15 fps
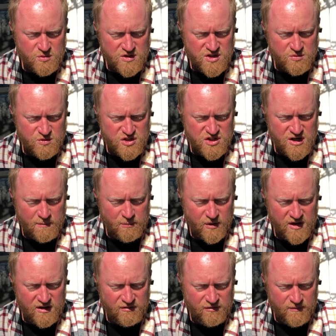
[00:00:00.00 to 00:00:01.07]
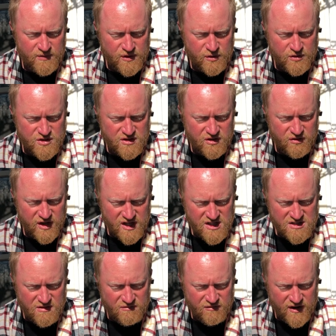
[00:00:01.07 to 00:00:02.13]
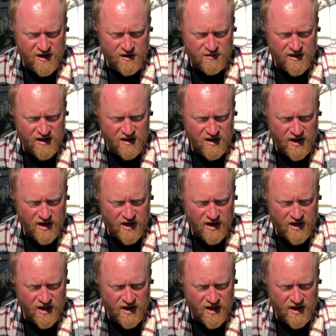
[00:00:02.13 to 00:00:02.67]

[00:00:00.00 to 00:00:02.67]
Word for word: which were separated from those of the ladies, and found that,